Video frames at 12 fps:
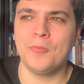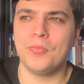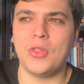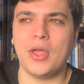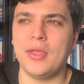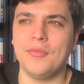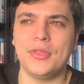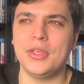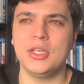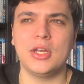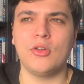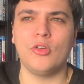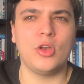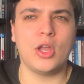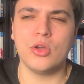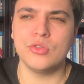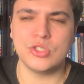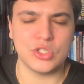Like, you know,
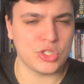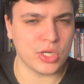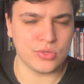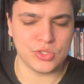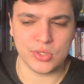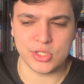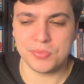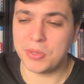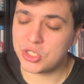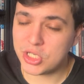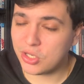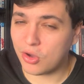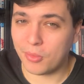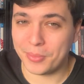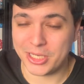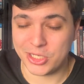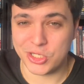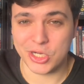loads of shows do it, especially
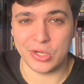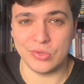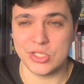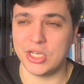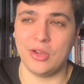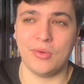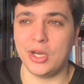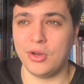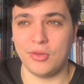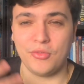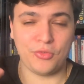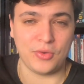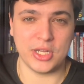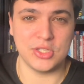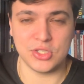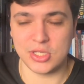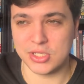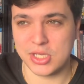comedy shows. You know, I know that
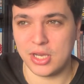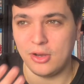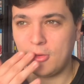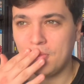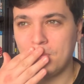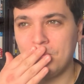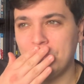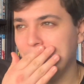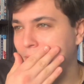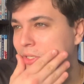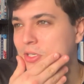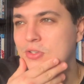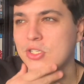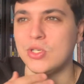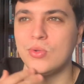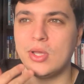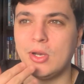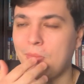Friends does it a lot, used to
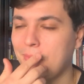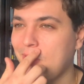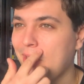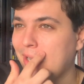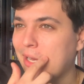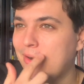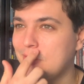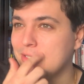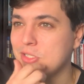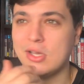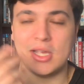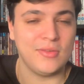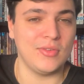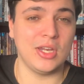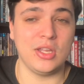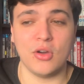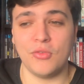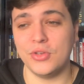do it a lot with their characters. And like, even in
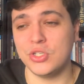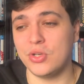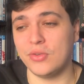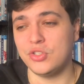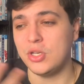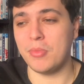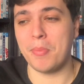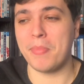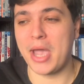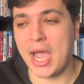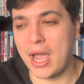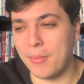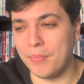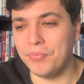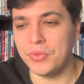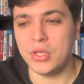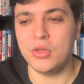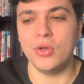The Office, you have Jim and Pam
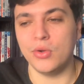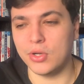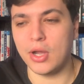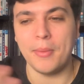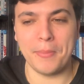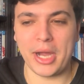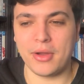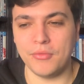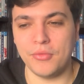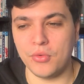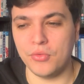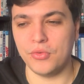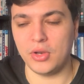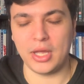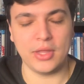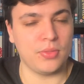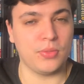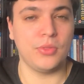who are going back and forth for
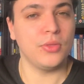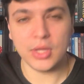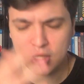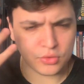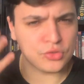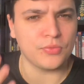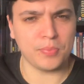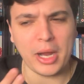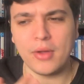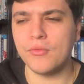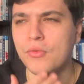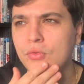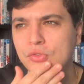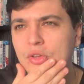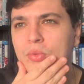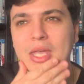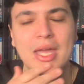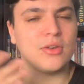like, it goes back and forth till
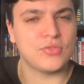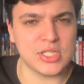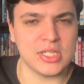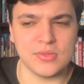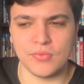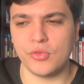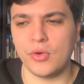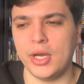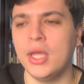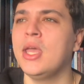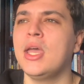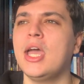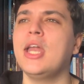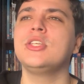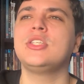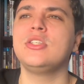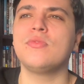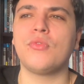the end of season three. End of
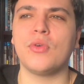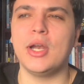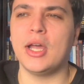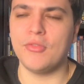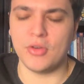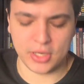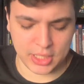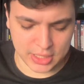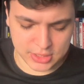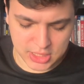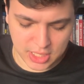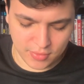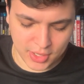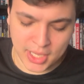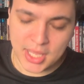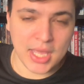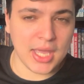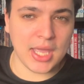season three, they finally get together.
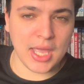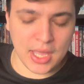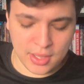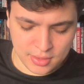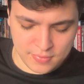Here,